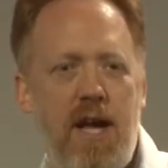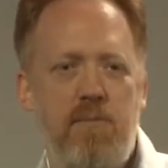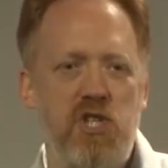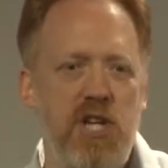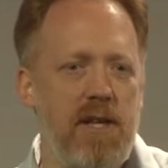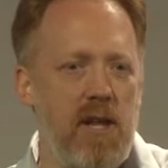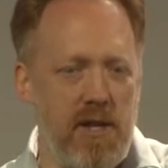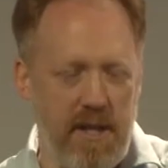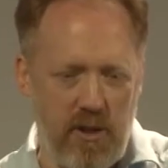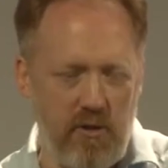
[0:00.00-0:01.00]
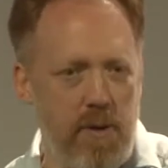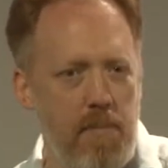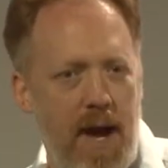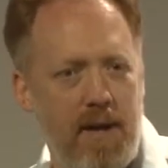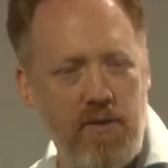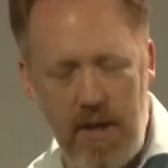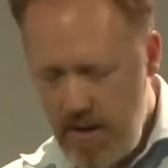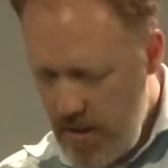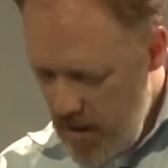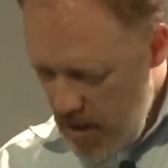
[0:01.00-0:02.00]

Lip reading: and machine learning that are impacting